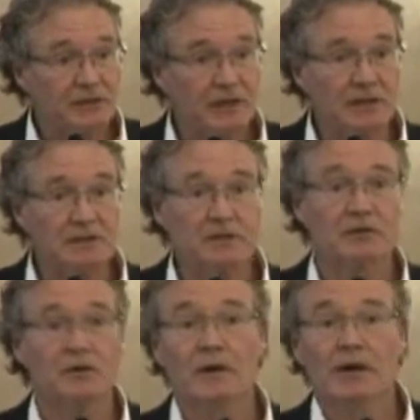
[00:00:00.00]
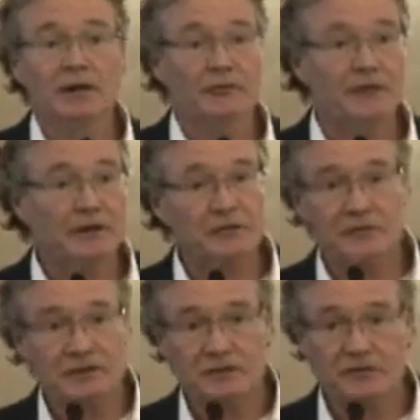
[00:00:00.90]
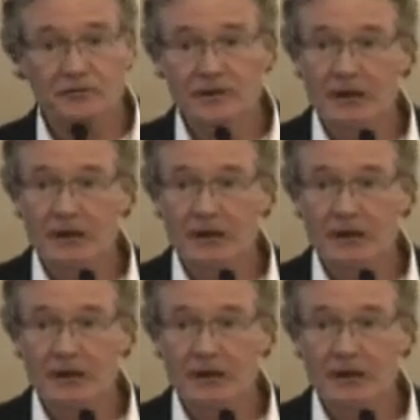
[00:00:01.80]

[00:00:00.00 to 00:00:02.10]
studies, the effectiveness of